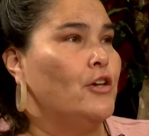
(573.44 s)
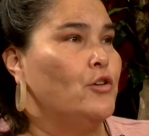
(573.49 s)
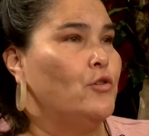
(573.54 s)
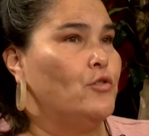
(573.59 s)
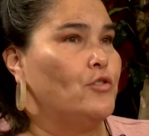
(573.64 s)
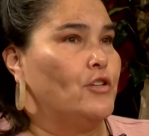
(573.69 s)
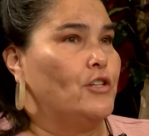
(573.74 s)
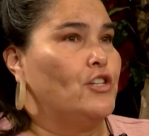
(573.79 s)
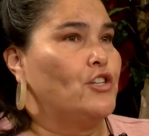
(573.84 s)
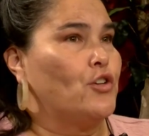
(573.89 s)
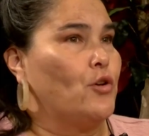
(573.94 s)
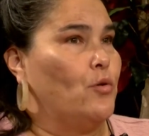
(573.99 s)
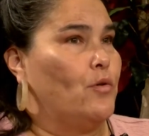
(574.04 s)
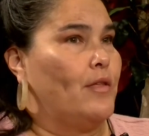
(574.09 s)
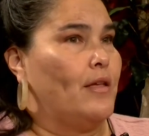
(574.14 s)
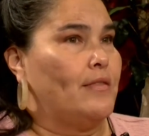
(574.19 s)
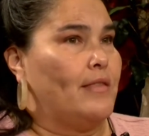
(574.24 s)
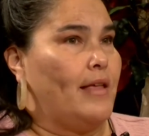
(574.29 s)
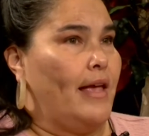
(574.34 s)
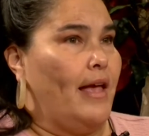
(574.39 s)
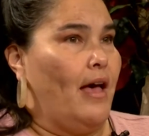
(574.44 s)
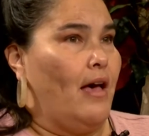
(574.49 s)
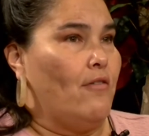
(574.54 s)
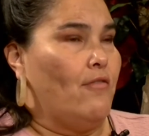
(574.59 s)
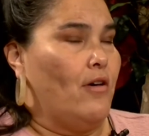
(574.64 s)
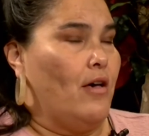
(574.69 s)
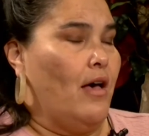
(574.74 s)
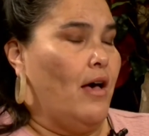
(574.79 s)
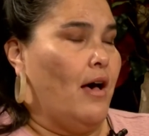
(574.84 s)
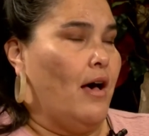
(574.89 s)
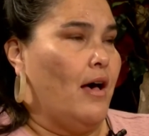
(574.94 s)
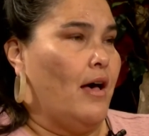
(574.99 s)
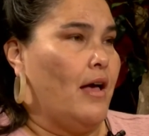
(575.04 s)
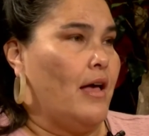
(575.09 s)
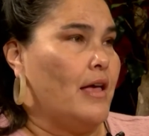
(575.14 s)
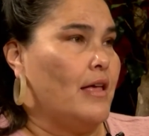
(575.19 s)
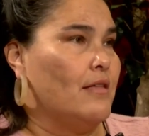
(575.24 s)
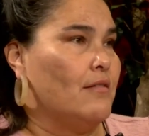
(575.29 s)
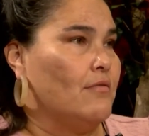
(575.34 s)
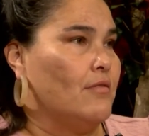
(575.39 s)
usually show that they have a
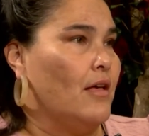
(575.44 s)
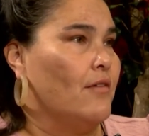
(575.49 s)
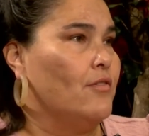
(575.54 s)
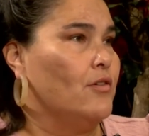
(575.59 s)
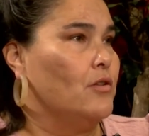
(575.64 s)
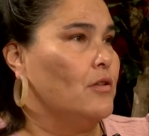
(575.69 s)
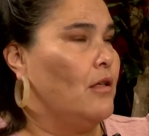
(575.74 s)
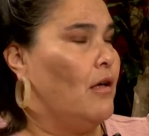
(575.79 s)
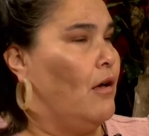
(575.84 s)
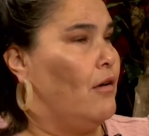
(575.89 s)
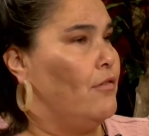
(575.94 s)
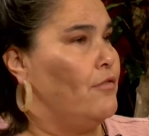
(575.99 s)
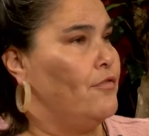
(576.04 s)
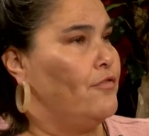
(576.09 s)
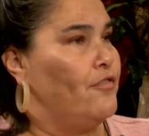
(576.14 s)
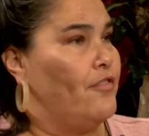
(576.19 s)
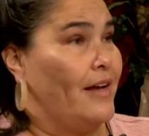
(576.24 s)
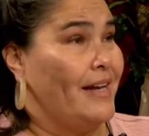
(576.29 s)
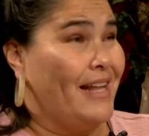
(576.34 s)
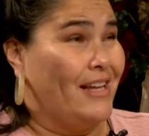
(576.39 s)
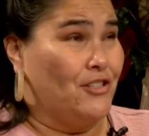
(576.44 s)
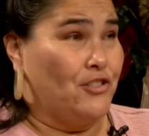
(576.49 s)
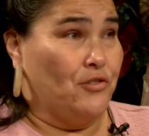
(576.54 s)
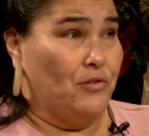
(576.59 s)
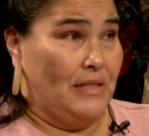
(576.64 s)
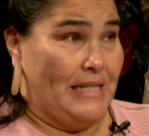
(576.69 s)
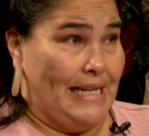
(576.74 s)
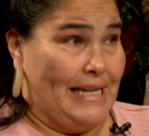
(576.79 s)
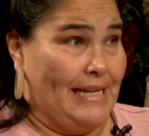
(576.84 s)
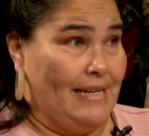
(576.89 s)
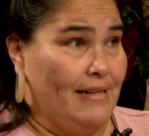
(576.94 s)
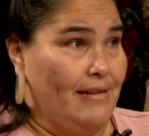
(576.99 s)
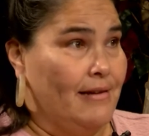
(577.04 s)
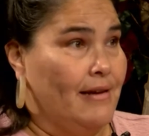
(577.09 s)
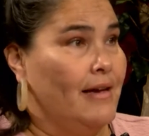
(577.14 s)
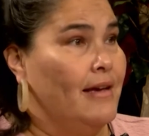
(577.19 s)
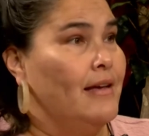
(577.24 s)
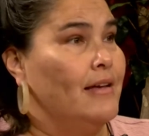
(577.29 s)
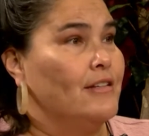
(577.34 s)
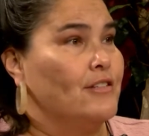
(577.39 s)
high level of financial need.
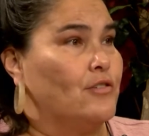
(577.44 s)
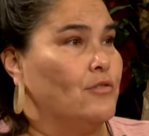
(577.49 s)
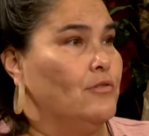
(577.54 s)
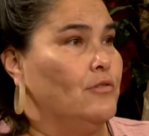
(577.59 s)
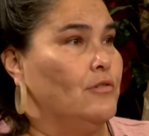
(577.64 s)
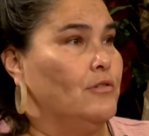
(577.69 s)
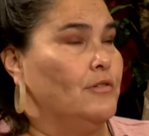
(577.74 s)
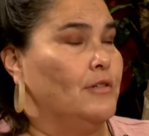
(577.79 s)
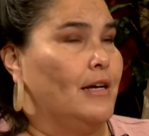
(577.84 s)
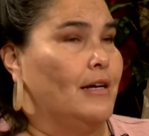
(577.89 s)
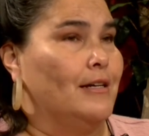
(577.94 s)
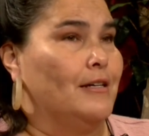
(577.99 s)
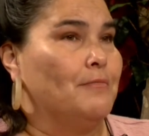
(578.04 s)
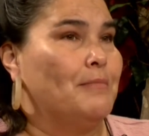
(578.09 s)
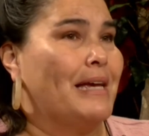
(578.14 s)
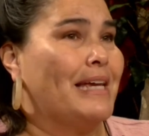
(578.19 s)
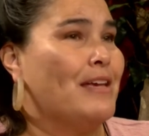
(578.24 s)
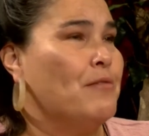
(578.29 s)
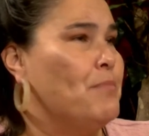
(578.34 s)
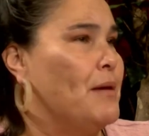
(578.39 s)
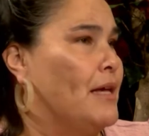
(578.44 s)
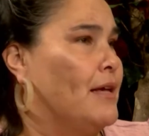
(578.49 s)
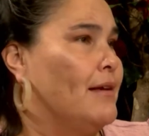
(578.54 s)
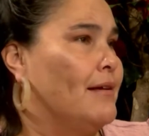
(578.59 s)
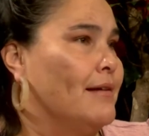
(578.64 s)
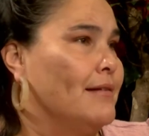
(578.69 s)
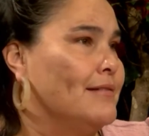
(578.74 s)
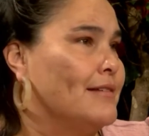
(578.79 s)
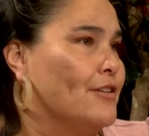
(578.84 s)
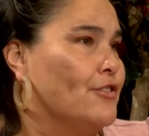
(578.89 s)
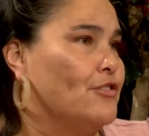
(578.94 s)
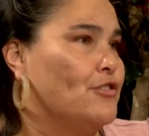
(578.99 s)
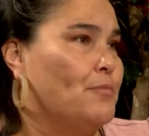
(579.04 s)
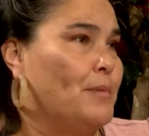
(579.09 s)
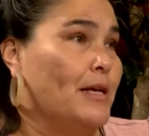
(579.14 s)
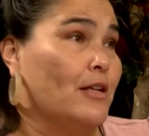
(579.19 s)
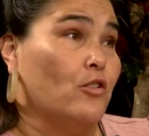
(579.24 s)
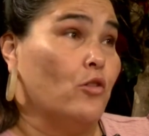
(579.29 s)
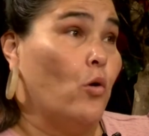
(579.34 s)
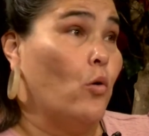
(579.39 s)
So it can be considered to
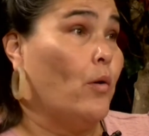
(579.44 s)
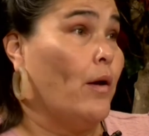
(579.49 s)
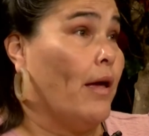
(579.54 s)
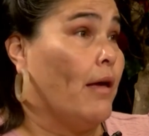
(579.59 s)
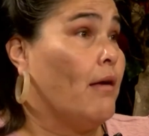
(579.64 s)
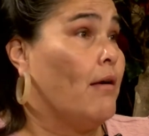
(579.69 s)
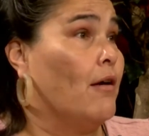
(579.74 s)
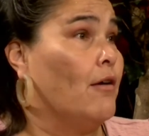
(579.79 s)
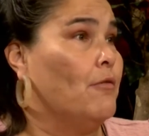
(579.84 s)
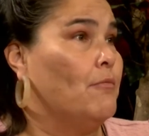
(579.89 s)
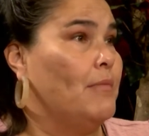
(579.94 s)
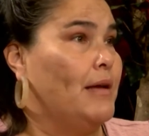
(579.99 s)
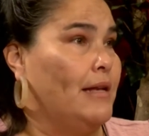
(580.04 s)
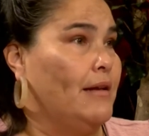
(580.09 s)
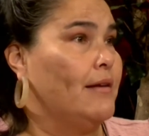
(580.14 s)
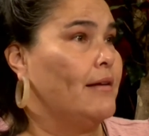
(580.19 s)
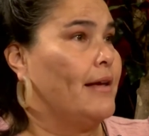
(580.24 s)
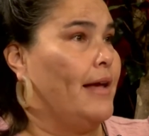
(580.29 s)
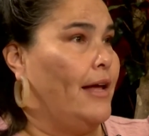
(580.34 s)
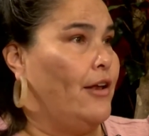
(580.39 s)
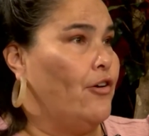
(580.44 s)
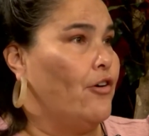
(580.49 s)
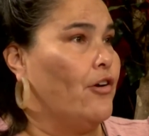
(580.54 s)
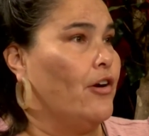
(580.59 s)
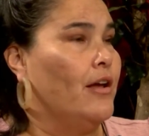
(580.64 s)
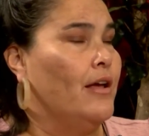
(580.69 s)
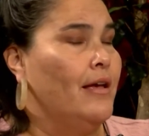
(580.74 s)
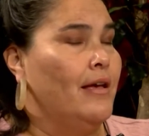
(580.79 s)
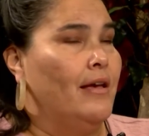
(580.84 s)
be a low income indicator.